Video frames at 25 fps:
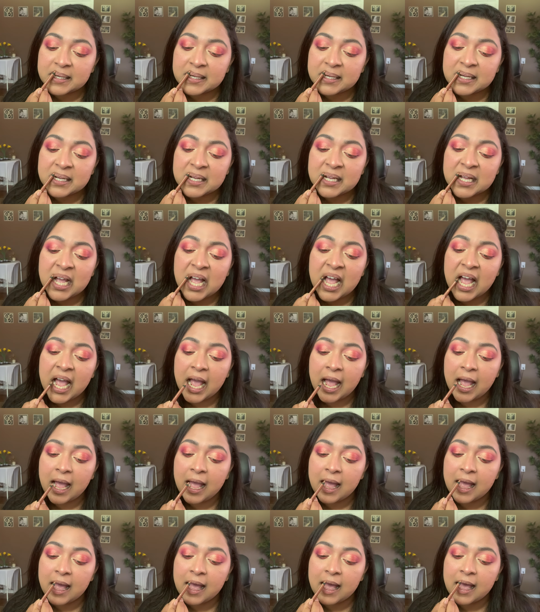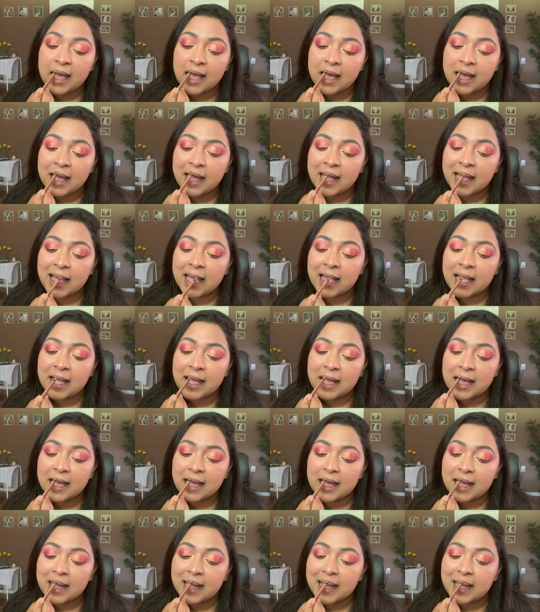(no one is talking)